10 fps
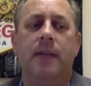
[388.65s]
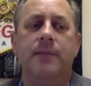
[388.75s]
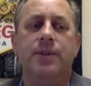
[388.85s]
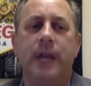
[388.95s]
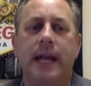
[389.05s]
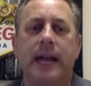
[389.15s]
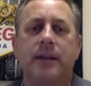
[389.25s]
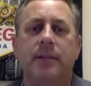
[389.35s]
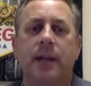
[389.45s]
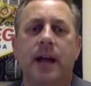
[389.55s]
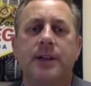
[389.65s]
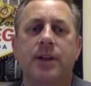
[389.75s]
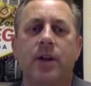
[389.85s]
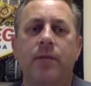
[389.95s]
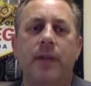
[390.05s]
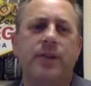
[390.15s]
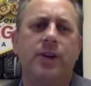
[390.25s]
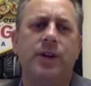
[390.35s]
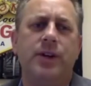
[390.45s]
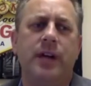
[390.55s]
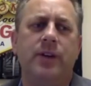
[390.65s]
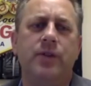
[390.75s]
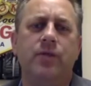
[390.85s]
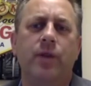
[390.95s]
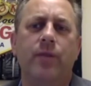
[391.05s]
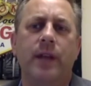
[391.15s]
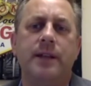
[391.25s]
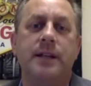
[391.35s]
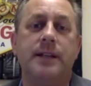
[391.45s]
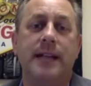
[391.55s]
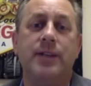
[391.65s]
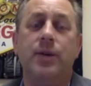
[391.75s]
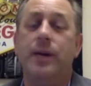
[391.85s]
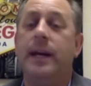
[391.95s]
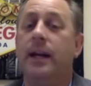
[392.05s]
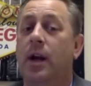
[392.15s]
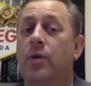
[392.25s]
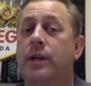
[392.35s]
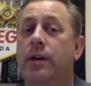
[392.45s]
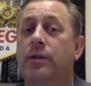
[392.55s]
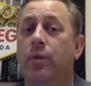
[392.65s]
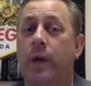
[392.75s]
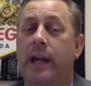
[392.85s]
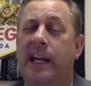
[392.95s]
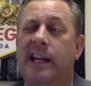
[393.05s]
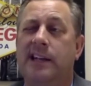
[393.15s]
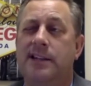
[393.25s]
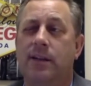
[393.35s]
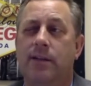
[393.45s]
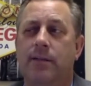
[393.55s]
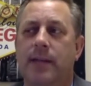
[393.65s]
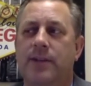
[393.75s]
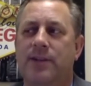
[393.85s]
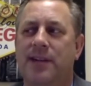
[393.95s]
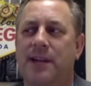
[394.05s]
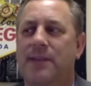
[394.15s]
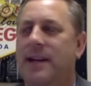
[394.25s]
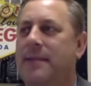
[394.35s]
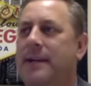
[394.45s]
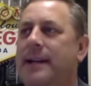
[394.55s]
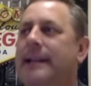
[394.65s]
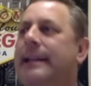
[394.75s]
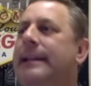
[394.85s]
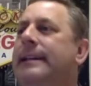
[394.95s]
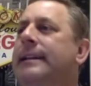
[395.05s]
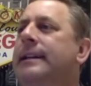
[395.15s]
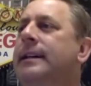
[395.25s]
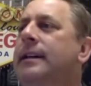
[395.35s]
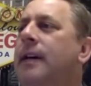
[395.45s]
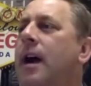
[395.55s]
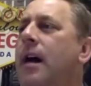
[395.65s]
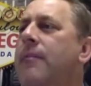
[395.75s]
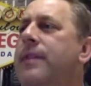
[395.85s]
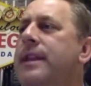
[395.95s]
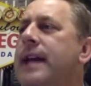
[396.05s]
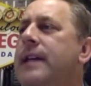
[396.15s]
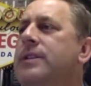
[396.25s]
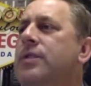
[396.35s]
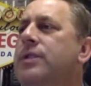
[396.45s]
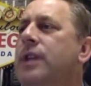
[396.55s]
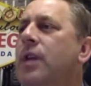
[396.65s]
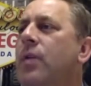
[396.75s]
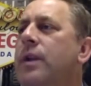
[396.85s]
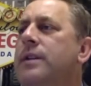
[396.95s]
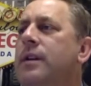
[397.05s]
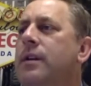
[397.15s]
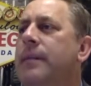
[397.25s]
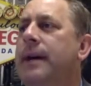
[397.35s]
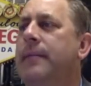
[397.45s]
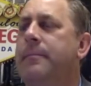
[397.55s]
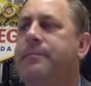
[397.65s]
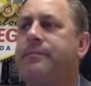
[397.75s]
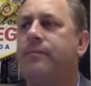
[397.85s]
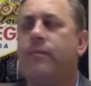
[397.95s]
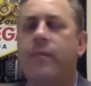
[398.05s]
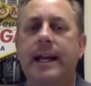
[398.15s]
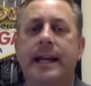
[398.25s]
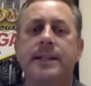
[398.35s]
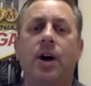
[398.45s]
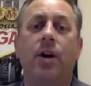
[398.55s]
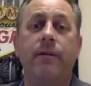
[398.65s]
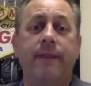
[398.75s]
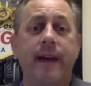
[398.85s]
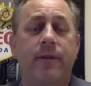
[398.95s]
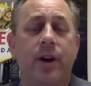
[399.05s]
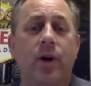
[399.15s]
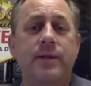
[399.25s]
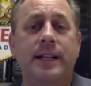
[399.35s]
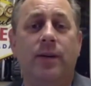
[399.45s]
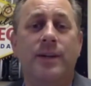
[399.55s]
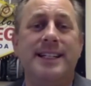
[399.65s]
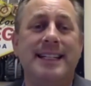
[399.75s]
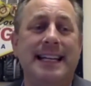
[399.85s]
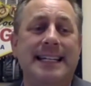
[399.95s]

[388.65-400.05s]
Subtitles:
check out the Palazzo. Make sure you're checking those room rates because they do get low during the week. So make sure you keep that in mind. The next hotel I want to talk about is our favorite hotel, which is in